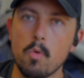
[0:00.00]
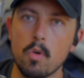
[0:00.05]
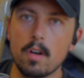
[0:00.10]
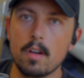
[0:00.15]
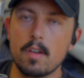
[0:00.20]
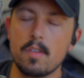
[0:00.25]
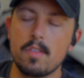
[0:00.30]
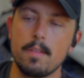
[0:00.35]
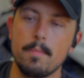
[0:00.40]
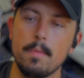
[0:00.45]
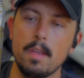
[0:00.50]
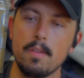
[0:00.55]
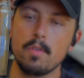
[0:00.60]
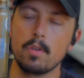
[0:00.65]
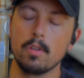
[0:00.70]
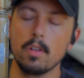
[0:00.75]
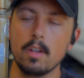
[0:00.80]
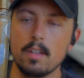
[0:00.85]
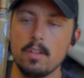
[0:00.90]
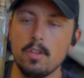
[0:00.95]
works. If you're
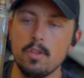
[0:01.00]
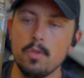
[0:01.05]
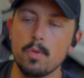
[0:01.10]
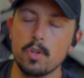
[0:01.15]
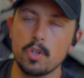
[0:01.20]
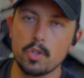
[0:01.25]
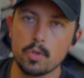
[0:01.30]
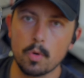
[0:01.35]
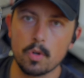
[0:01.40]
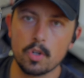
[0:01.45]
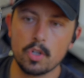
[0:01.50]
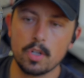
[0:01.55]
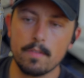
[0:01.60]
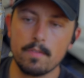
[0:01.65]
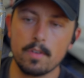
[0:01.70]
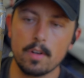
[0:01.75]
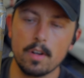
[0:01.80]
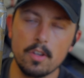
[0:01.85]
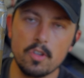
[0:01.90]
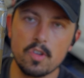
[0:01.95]
looking to do a short
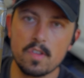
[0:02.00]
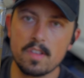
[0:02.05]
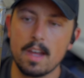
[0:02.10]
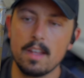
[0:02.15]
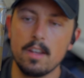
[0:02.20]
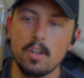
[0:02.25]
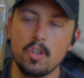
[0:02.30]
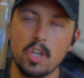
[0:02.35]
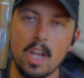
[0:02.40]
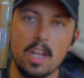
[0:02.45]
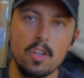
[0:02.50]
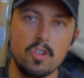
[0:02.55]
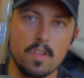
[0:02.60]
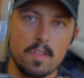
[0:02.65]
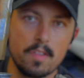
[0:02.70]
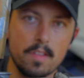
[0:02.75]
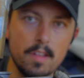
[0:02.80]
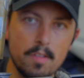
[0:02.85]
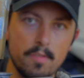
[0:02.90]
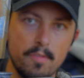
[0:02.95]
shifter, it just kind of
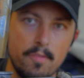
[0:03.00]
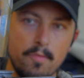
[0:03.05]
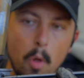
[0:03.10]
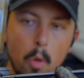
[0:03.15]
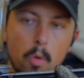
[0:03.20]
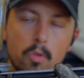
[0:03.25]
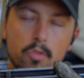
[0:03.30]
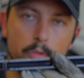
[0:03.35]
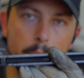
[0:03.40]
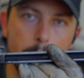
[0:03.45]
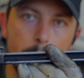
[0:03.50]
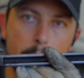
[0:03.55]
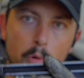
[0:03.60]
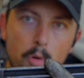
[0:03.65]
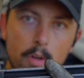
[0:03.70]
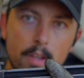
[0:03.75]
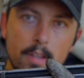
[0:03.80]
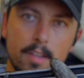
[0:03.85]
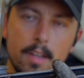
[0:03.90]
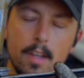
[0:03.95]
changes this fulcrum
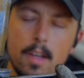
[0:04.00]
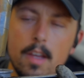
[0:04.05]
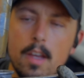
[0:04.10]
point,